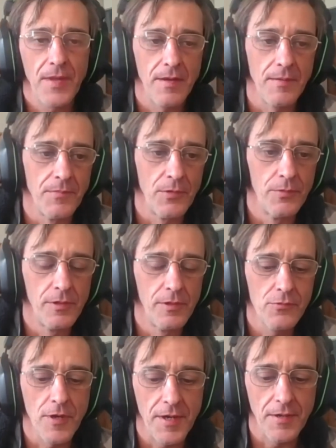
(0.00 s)

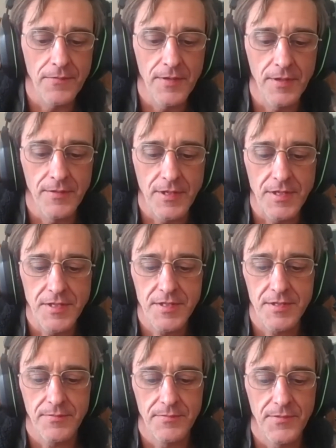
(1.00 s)
worldwide, I think that
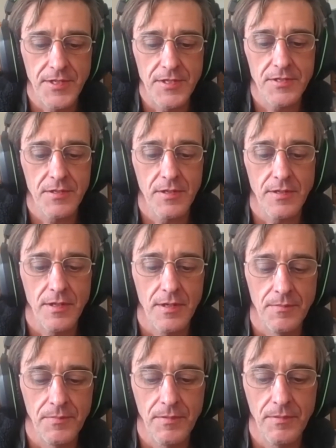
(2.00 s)
is
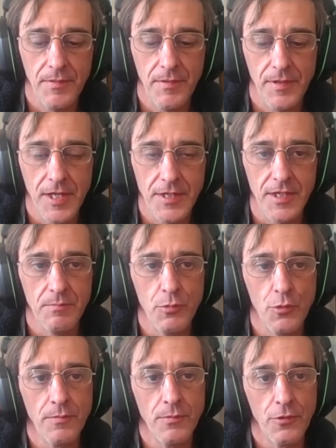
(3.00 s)
getting
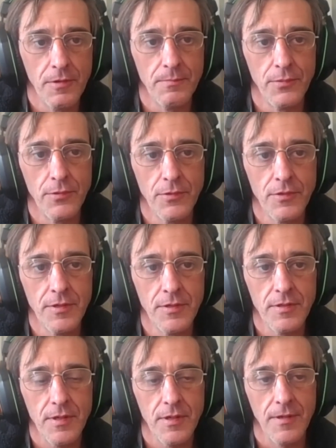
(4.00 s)
more and more
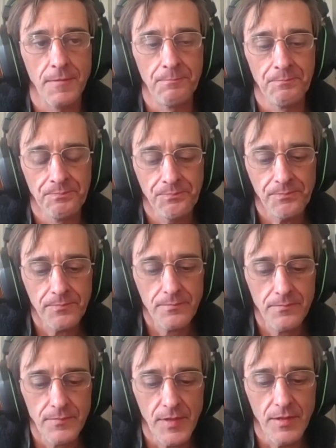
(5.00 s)
important.
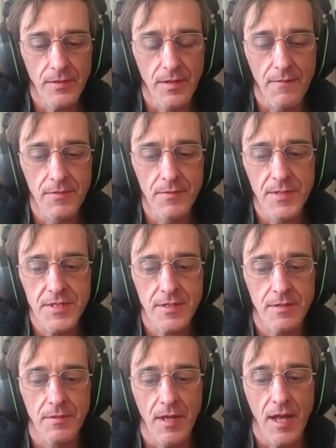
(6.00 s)
Governments
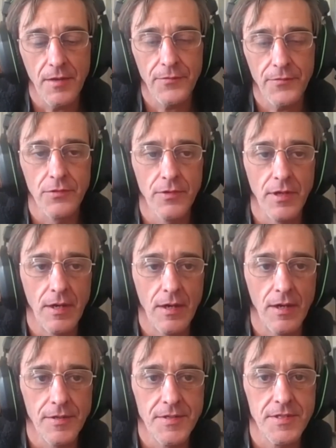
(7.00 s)
have to
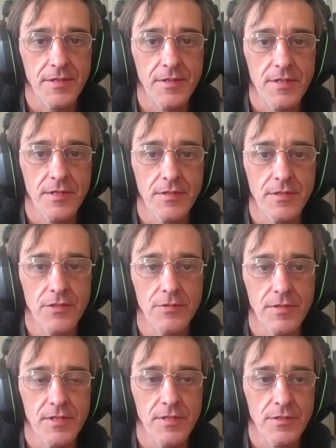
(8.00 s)
rely on citizens to
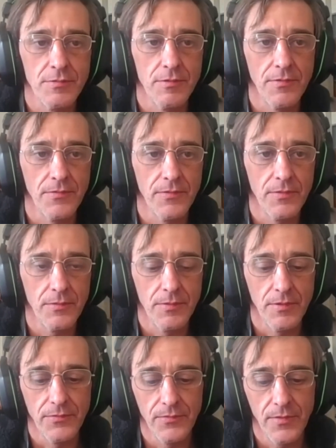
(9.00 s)
assist
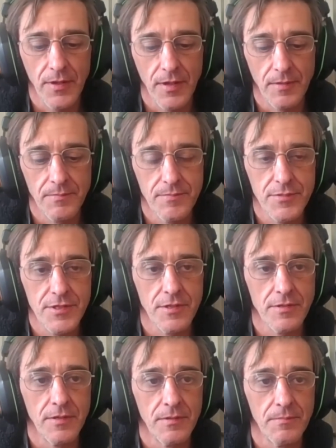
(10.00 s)
with
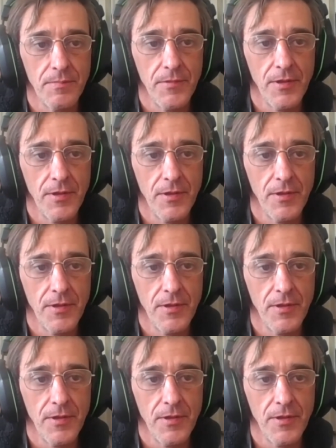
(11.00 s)
certain,